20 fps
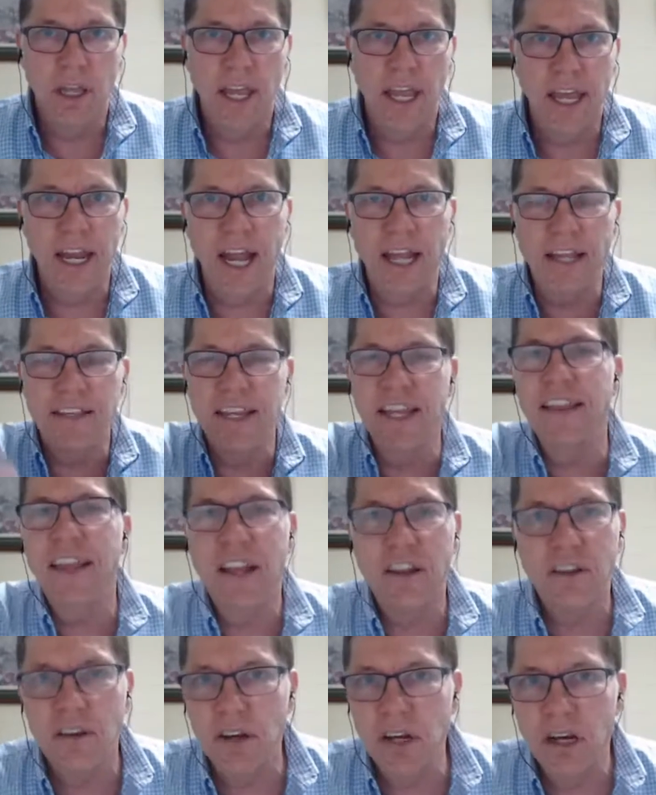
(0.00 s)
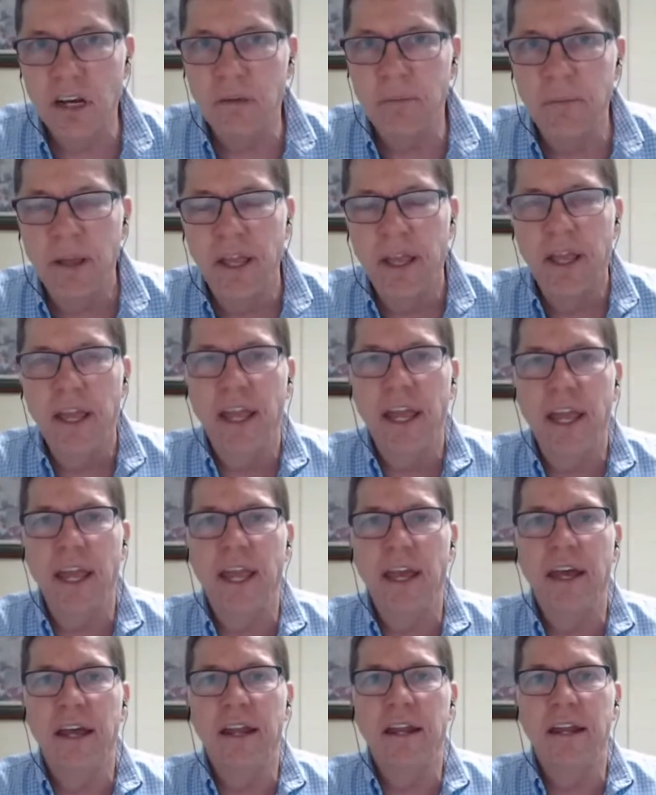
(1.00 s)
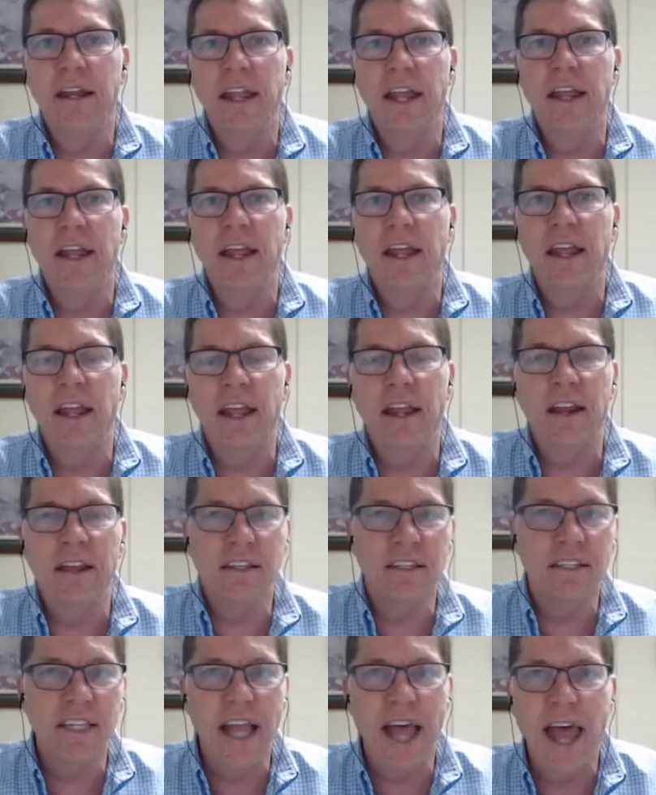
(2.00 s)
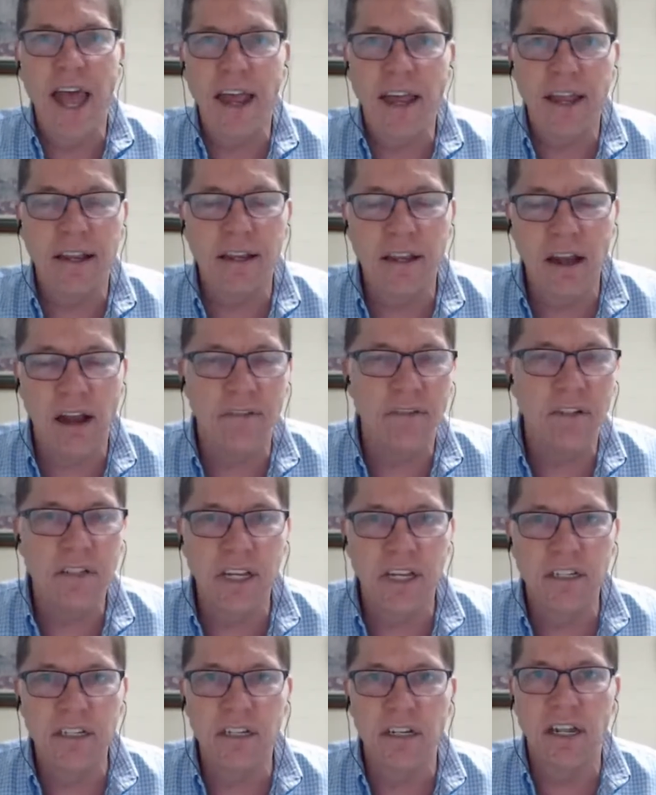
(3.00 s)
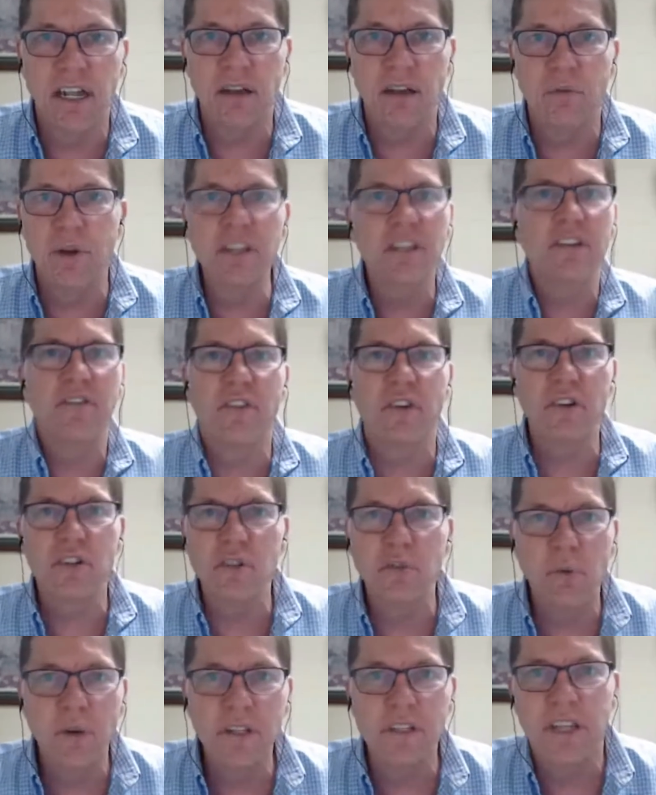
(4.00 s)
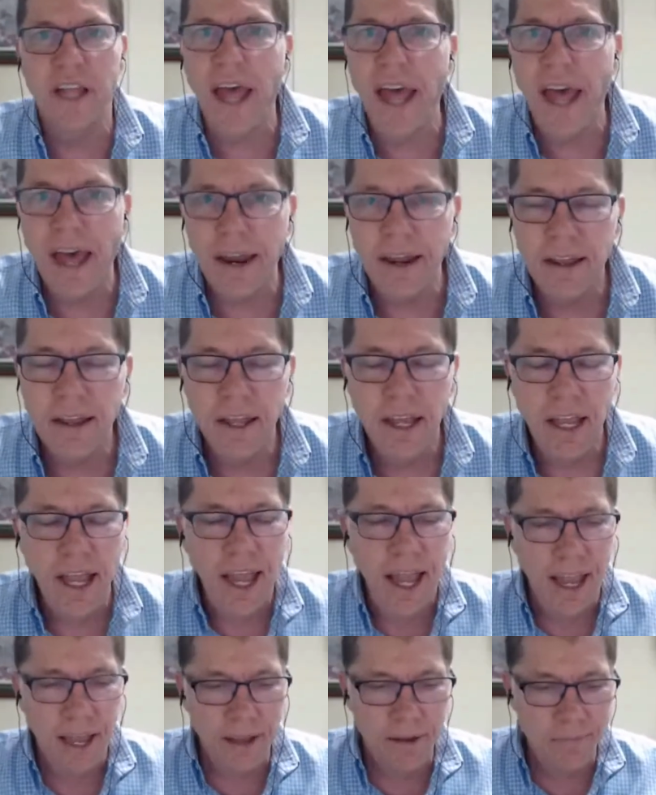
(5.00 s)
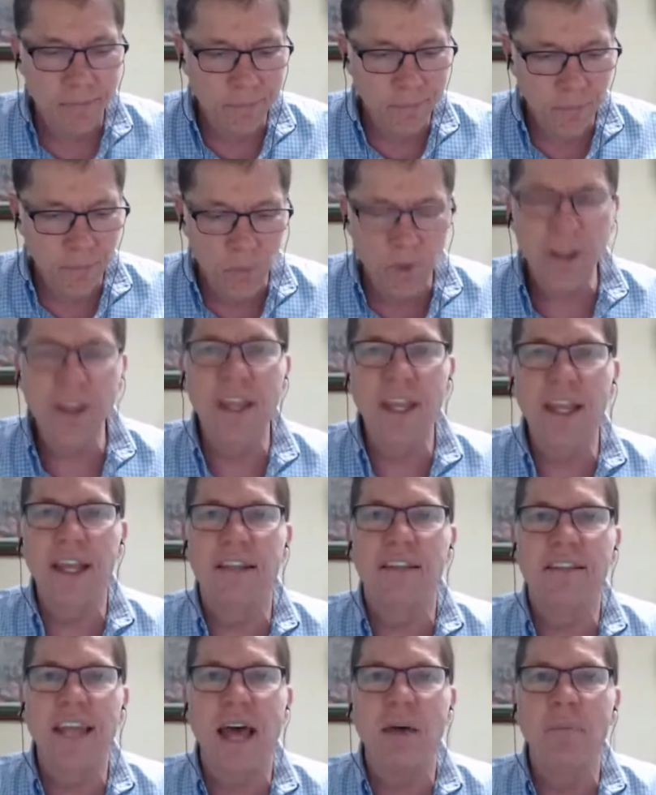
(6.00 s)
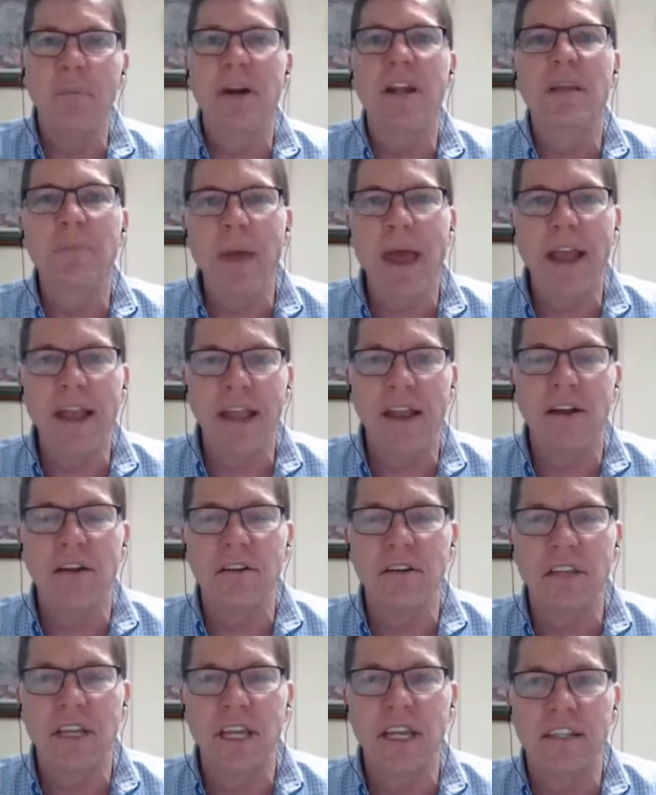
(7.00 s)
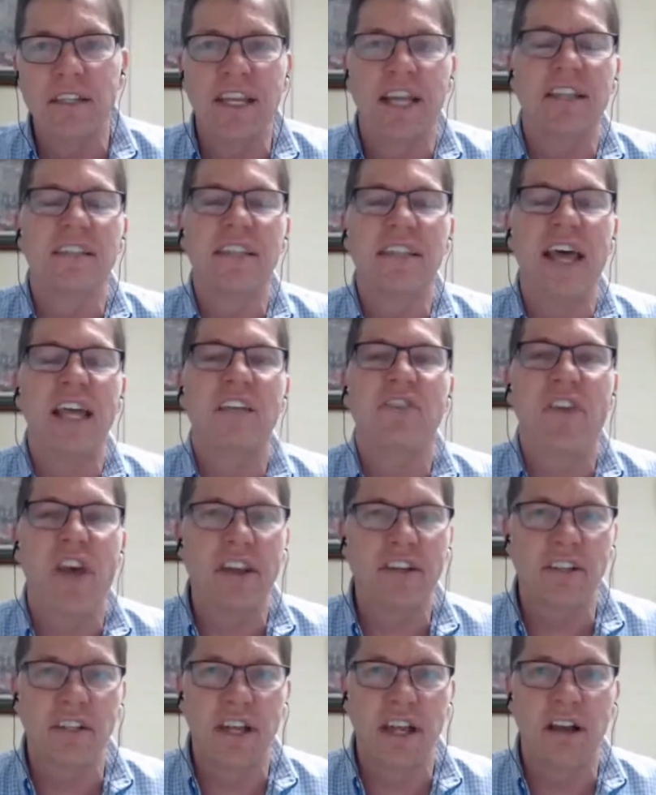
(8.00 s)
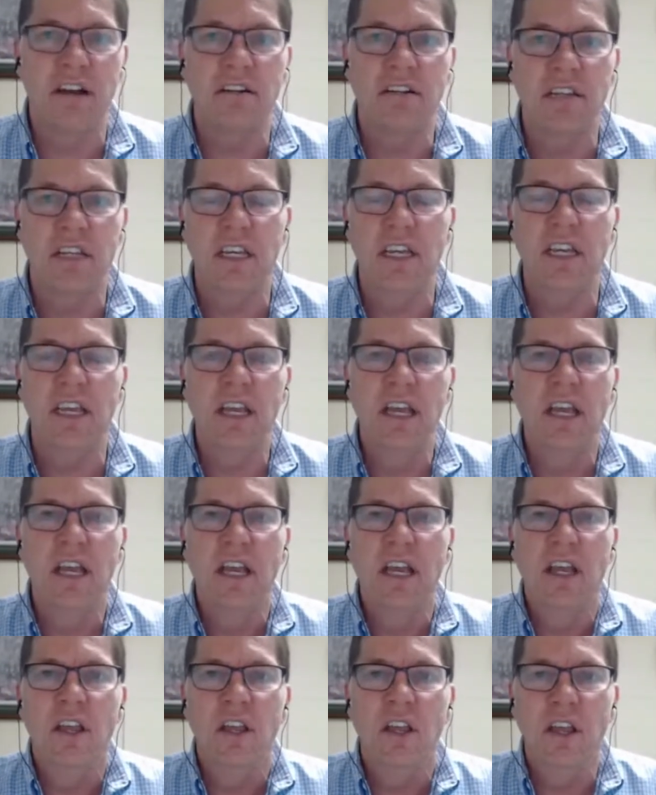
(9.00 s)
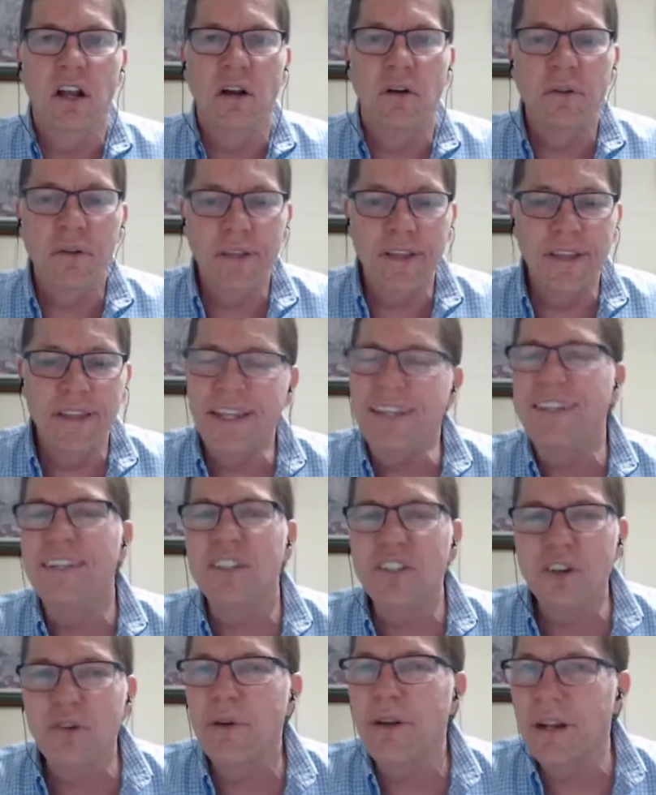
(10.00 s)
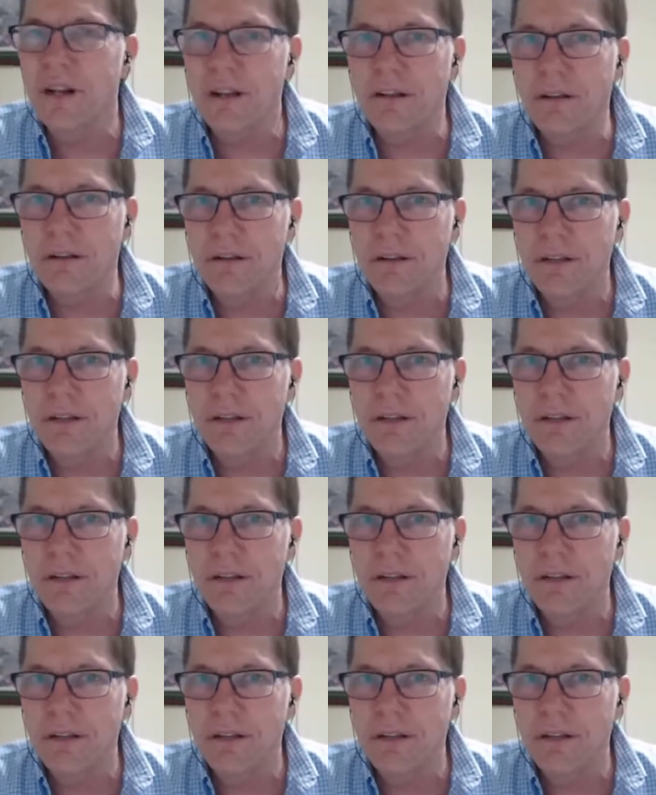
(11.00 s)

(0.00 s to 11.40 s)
And I said that to them, and in a Slack conversation, like, risk reversal, what's that? And really, it's that money back guarantee. It's that satisfaction guarantee. This is critical.